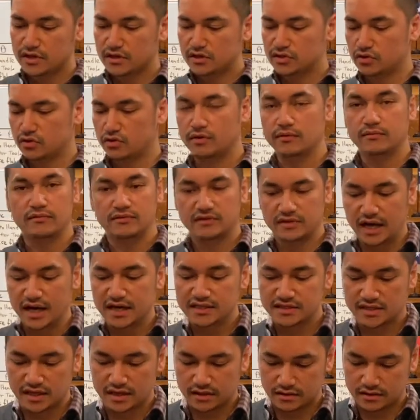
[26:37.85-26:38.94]
So
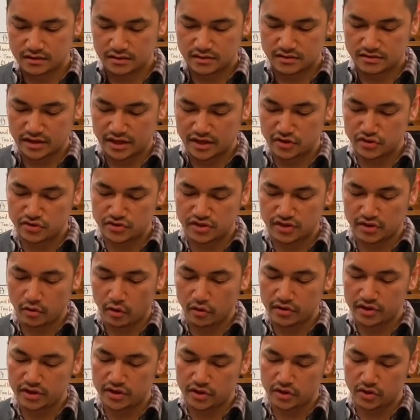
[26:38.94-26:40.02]
toss it. I usually
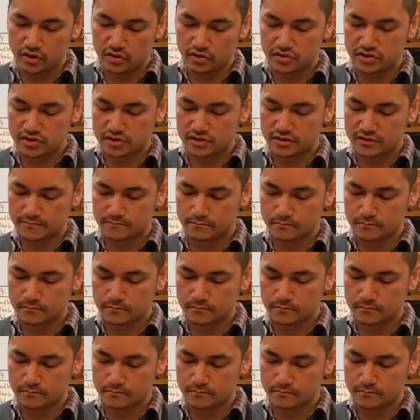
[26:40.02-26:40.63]
only use